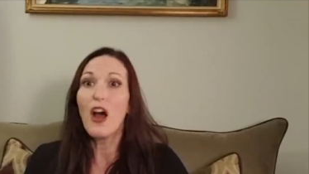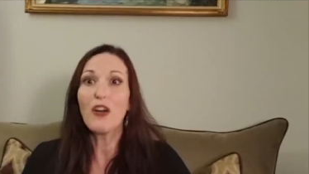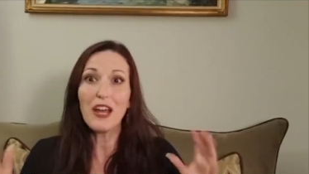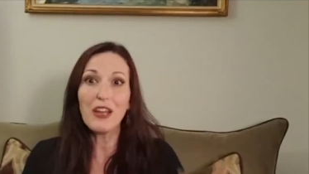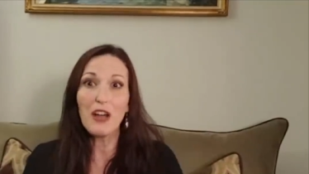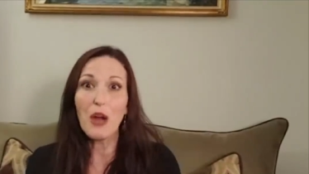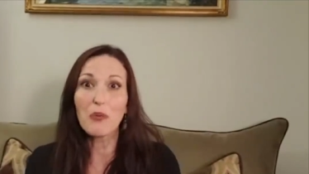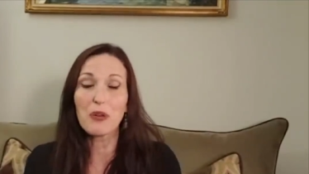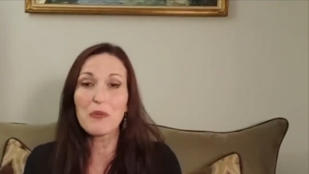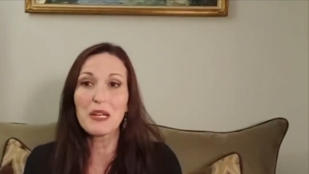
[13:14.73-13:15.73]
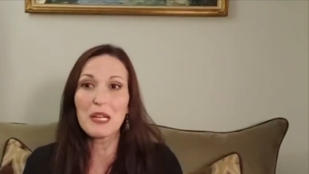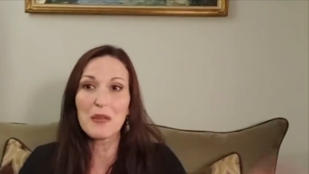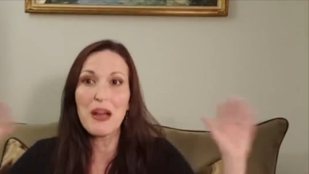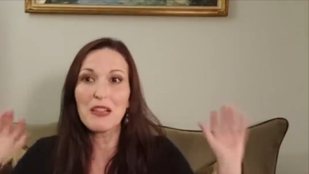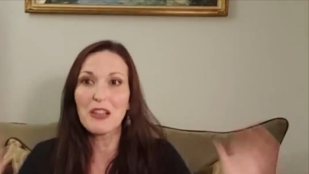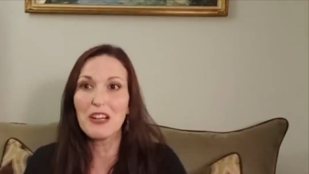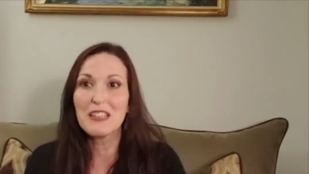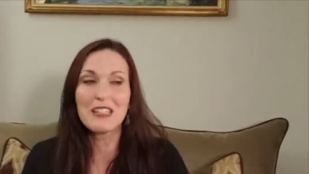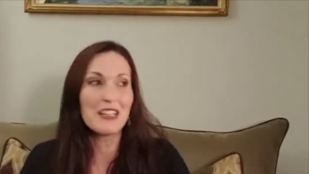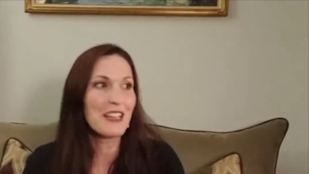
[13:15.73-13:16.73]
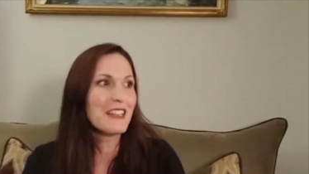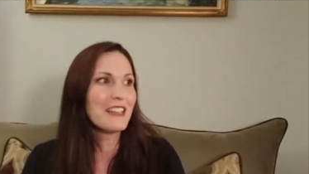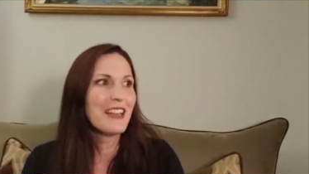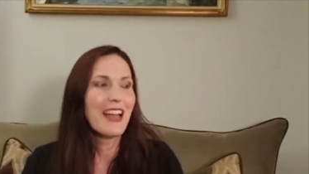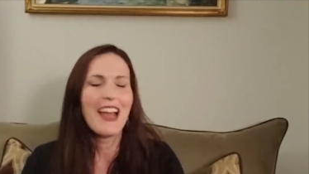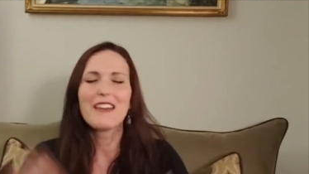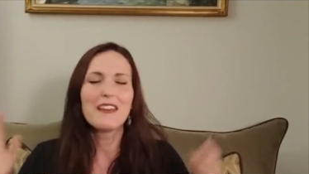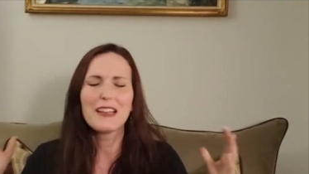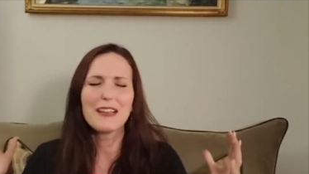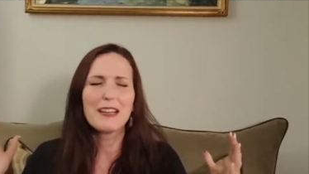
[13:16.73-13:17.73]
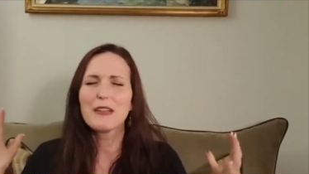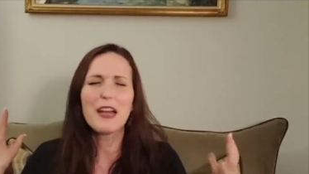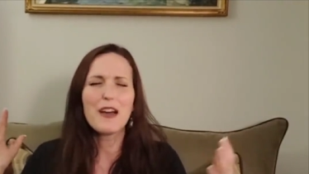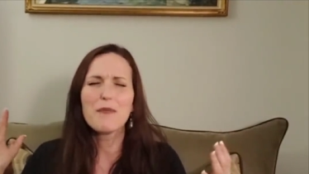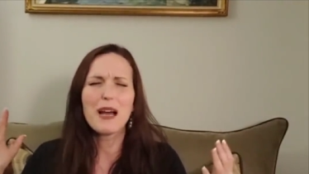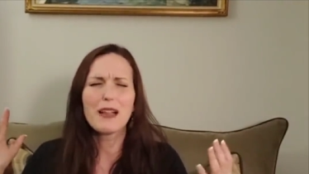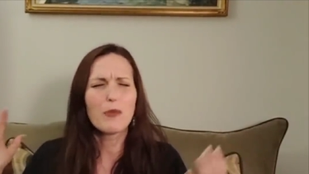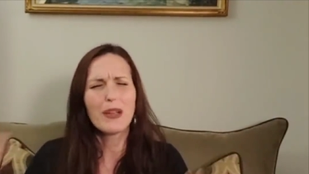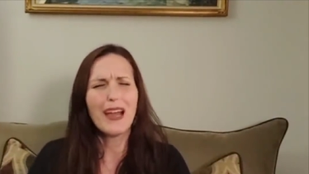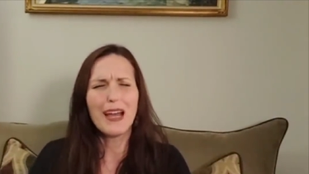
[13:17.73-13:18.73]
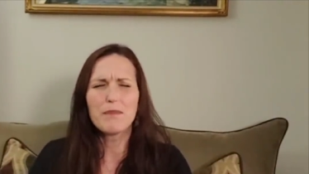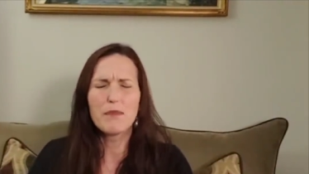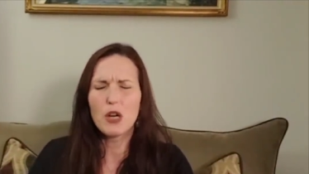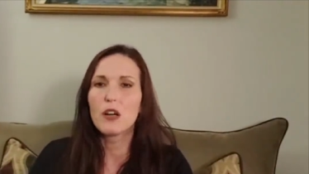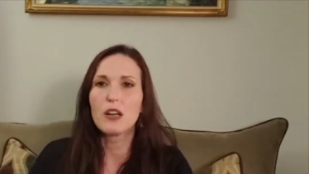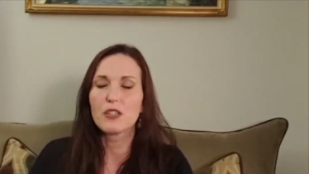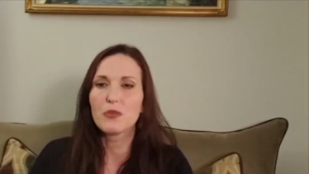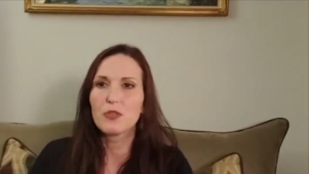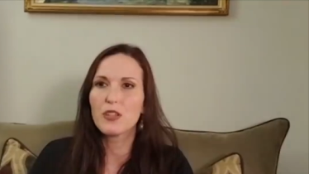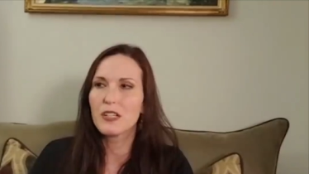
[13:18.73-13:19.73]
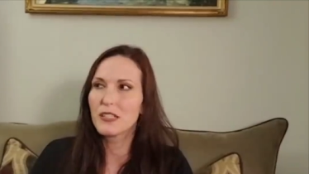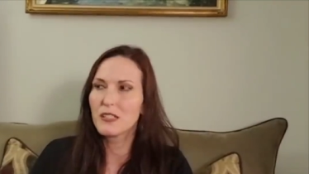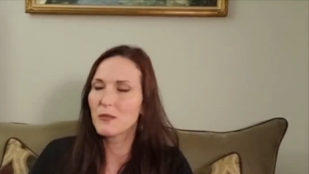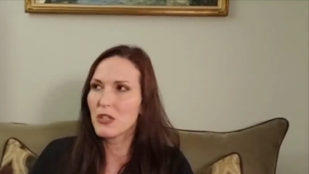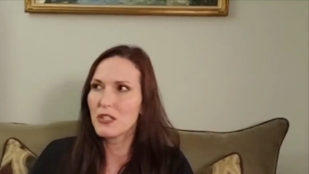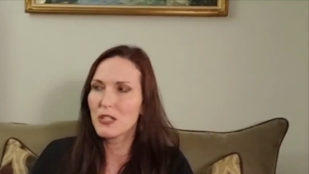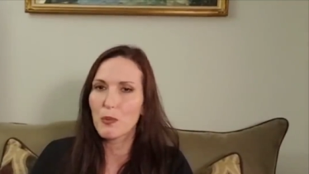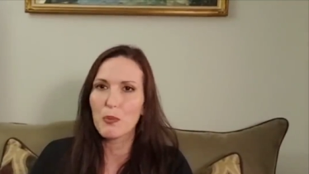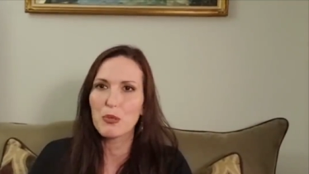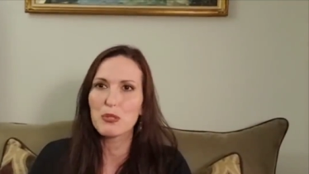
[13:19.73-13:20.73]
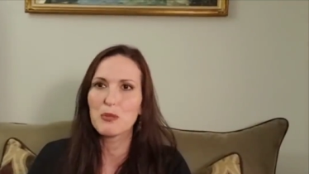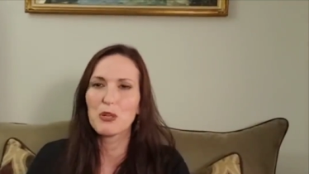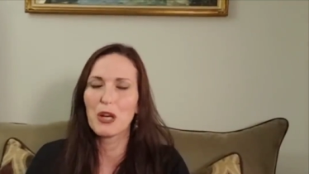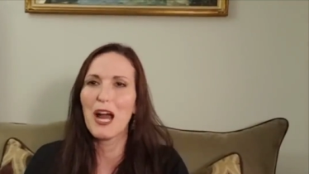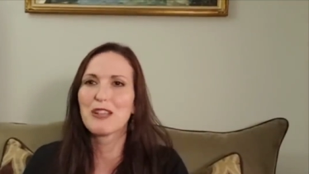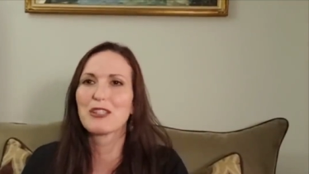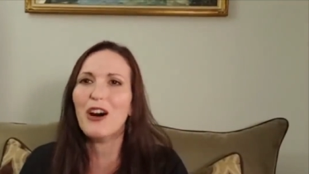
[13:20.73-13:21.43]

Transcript: okay god wanted me to get my lawn done and and they like now my we had moss we were trying to get the moss up and put some grass